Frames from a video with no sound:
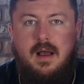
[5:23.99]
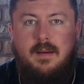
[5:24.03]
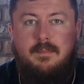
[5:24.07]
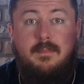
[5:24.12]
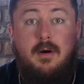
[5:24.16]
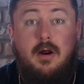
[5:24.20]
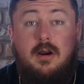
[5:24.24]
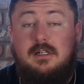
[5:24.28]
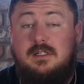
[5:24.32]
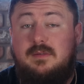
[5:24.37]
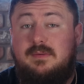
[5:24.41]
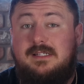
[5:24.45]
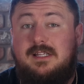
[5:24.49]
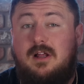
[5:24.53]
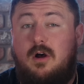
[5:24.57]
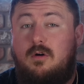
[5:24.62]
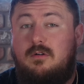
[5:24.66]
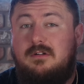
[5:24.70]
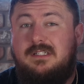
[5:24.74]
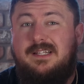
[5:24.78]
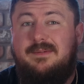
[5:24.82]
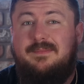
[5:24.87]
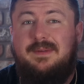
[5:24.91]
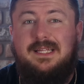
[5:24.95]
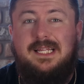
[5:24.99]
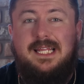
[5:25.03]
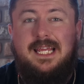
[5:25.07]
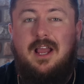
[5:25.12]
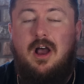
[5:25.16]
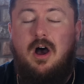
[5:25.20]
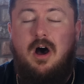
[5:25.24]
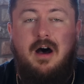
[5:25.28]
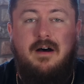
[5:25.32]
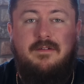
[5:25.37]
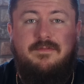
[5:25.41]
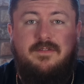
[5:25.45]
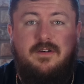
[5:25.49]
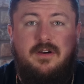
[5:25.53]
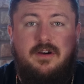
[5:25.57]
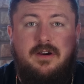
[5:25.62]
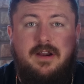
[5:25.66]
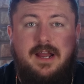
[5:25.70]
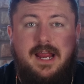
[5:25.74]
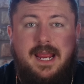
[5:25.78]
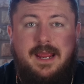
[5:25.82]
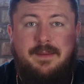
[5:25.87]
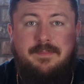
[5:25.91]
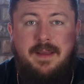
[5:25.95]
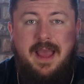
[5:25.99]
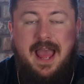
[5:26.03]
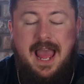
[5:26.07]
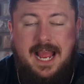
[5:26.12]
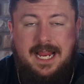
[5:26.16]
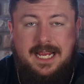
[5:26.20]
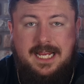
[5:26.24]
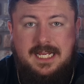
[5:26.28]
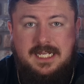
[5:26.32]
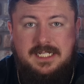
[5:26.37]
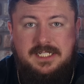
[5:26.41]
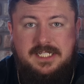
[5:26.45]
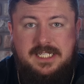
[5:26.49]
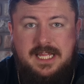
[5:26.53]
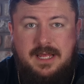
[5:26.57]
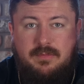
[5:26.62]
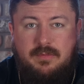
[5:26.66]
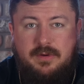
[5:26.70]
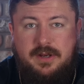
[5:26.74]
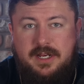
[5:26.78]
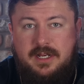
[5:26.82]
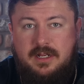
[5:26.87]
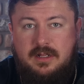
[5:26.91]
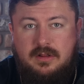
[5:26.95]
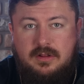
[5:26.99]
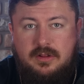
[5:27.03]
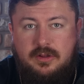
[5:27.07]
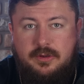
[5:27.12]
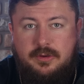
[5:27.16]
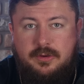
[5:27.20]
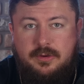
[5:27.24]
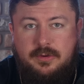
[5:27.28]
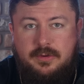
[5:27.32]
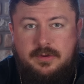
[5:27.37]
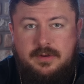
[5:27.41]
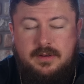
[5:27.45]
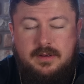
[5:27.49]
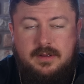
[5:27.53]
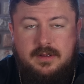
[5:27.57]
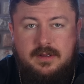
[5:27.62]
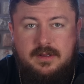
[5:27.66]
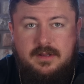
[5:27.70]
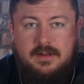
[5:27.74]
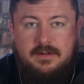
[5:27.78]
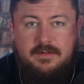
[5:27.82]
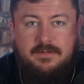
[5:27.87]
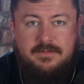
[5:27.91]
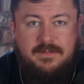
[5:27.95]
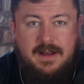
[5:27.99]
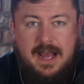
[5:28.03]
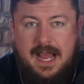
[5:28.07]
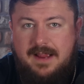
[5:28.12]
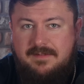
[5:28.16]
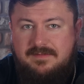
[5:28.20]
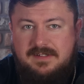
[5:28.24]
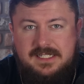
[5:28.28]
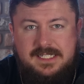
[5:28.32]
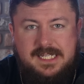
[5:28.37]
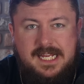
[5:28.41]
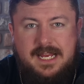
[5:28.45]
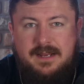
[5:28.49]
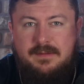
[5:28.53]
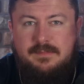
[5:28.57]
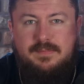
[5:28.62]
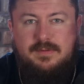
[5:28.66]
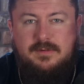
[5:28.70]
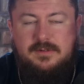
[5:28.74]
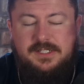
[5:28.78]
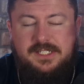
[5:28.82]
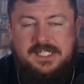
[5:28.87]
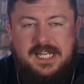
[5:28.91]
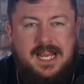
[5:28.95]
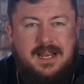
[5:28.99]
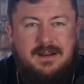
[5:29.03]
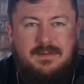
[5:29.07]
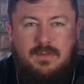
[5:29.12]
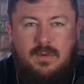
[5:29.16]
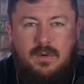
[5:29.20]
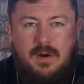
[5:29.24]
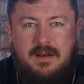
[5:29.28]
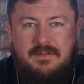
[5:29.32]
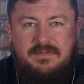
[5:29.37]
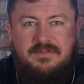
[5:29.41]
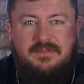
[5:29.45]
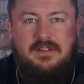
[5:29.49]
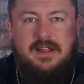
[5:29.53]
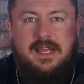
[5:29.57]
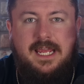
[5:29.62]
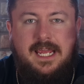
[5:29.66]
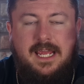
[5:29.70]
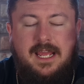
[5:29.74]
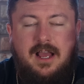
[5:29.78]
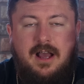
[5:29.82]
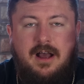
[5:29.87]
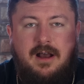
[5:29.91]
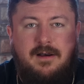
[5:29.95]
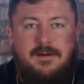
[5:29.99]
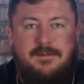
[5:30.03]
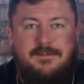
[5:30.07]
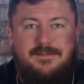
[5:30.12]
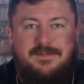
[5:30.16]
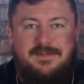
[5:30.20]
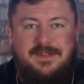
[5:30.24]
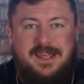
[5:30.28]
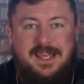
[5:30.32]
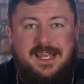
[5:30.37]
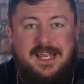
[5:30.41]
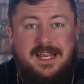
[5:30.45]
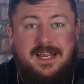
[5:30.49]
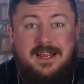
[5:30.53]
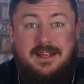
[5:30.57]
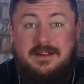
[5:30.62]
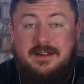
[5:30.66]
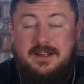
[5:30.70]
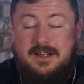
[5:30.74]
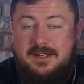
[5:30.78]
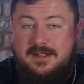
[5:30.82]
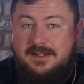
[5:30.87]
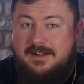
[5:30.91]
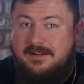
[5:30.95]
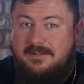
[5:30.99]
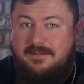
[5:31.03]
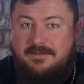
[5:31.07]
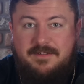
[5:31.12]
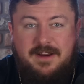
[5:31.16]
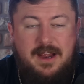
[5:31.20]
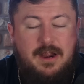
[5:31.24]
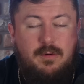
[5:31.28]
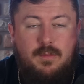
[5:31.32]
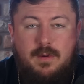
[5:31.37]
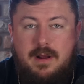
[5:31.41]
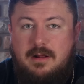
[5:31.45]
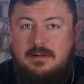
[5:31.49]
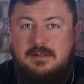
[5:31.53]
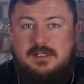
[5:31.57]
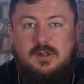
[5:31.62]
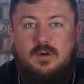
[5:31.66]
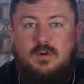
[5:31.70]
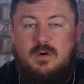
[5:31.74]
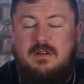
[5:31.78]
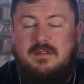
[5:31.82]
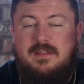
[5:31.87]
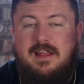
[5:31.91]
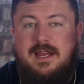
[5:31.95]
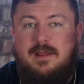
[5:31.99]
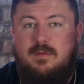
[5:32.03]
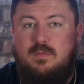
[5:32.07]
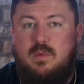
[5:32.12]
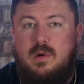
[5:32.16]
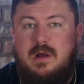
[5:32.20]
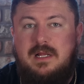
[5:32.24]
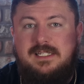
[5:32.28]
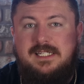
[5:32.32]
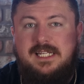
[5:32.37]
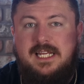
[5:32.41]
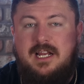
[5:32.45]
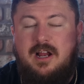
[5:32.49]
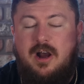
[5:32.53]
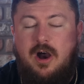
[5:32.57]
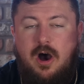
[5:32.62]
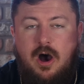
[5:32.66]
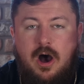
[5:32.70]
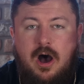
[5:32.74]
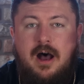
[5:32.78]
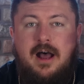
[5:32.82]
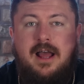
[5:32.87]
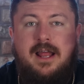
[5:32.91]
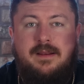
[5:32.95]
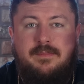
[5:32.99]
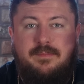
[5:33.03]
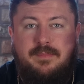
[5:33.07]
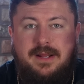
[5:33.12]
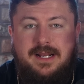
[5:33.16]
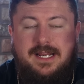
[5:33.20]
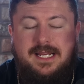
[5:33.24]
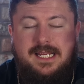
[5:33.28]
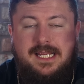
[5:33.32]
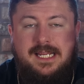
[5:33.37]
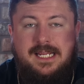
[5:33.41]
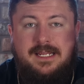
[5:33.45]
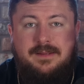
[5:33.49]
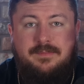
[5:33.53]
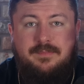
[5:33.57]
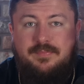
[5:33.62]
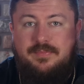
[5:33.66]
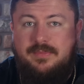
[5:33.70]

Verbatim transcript: Mars was ultimately offered a package that would include five to ten percent roughly of the farewell tour that he wasn't on, but he,